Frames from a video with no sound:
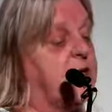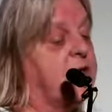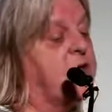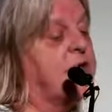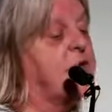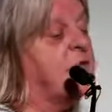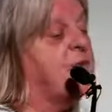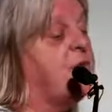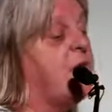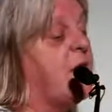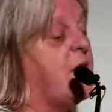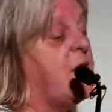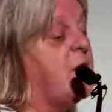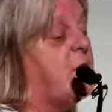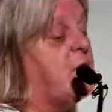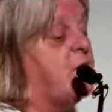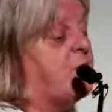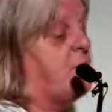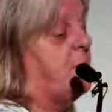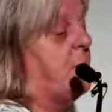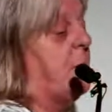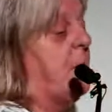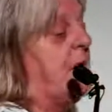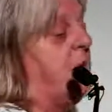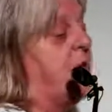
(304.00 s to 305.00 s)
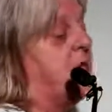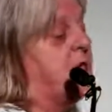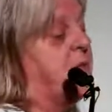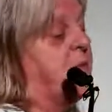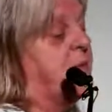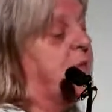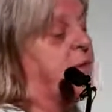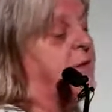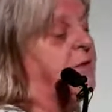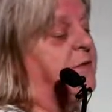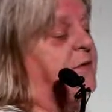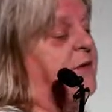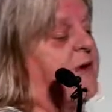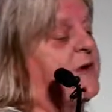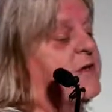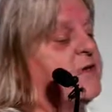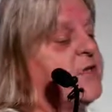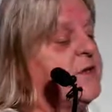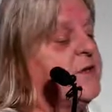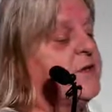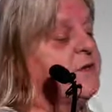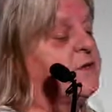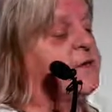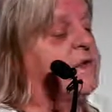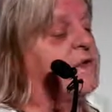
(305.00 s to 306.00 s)
developed
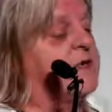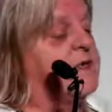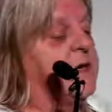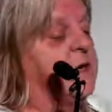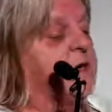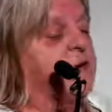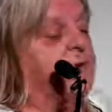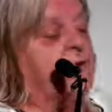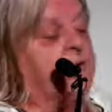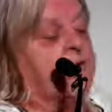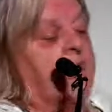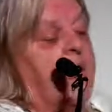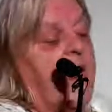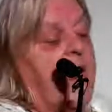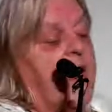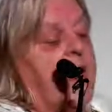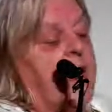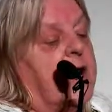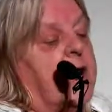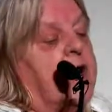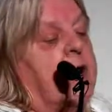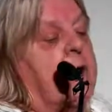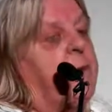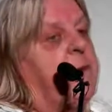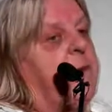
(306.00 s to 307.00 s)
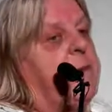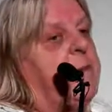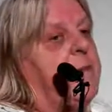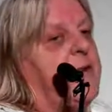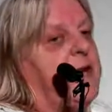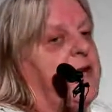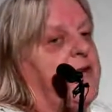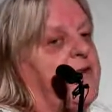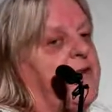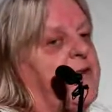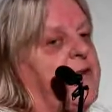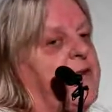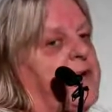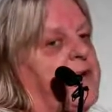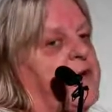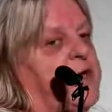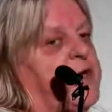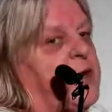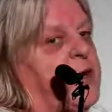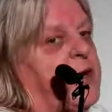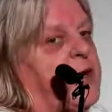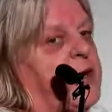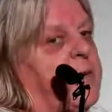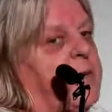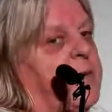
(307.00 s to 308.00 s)
interprofessional skills, commitment to the
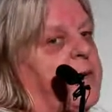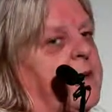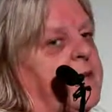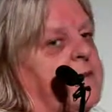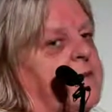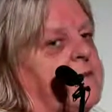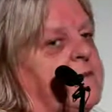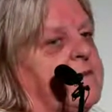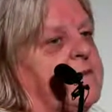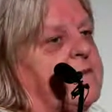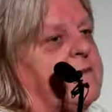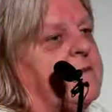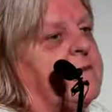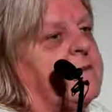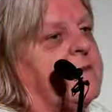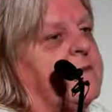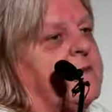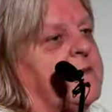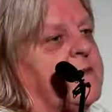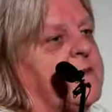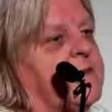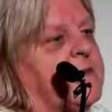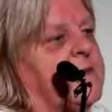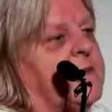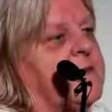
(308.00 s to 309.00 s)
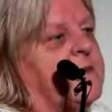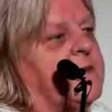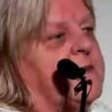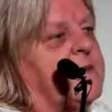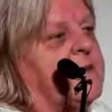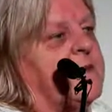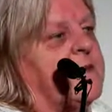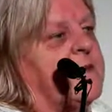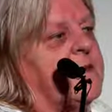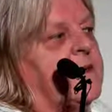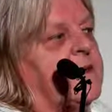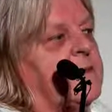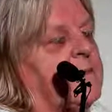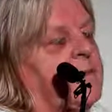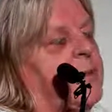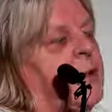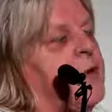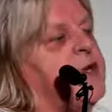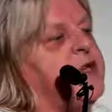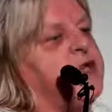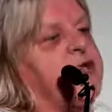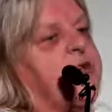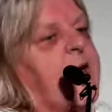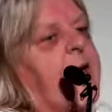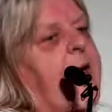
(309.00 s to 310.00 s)
job.
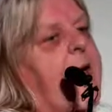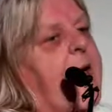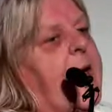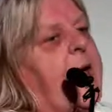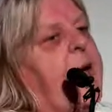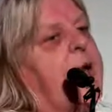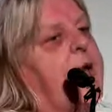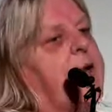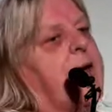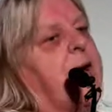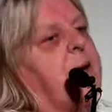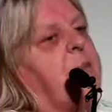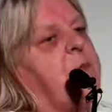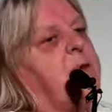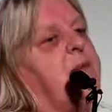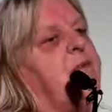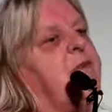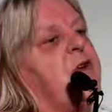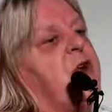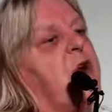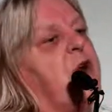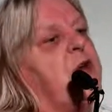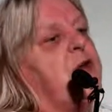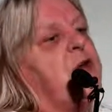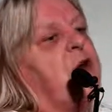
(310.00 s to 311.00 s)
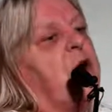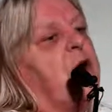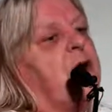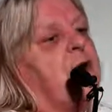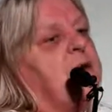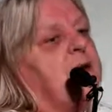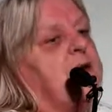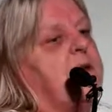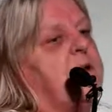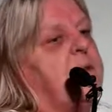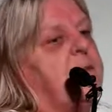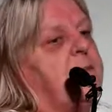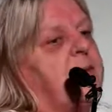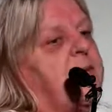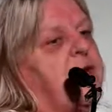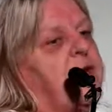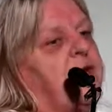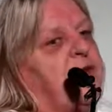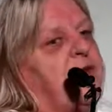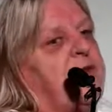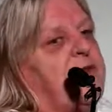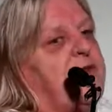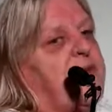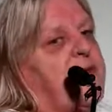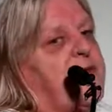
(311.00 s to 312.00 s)
Put your hand up if you're not
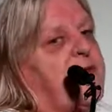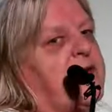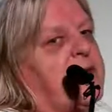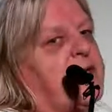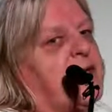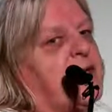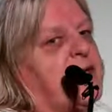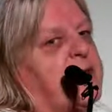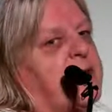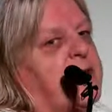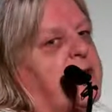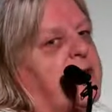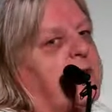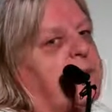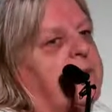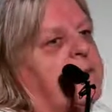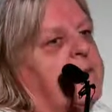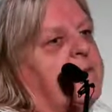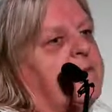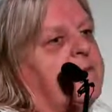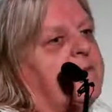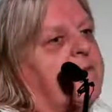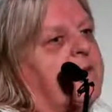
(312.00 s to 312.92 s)
committed to the job.